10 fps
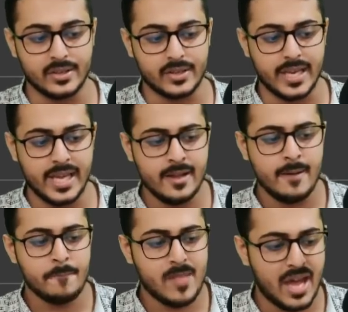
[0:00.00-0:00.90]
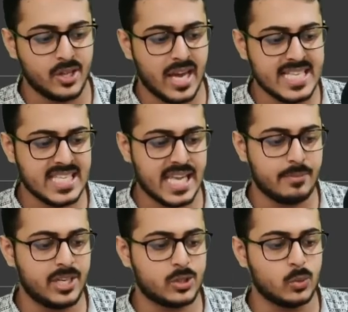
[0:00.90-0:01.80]
Okay, are you guys
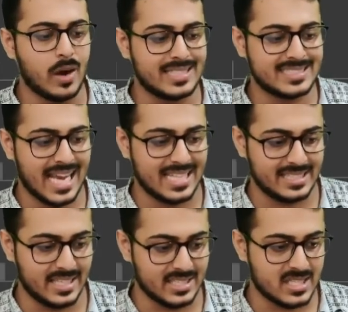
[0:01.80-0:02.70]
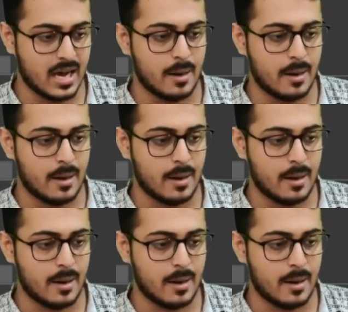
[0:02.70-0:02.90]
able to understand this?